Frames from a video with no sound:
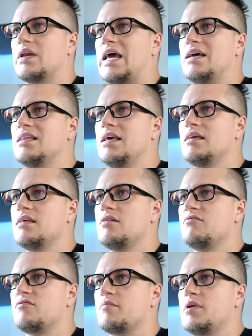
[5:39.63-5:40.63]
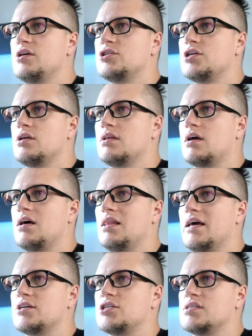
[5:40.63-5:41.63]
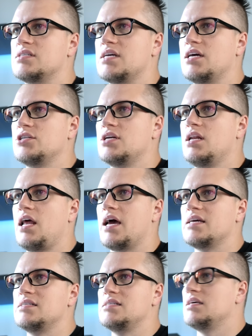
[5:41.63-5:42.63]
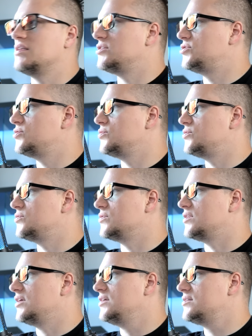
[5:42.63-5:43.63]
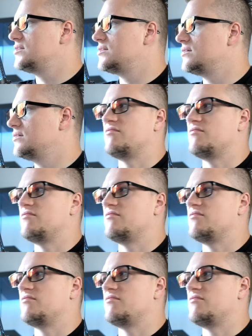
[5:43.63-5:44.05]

When I click the information collection section, I see the to-do list.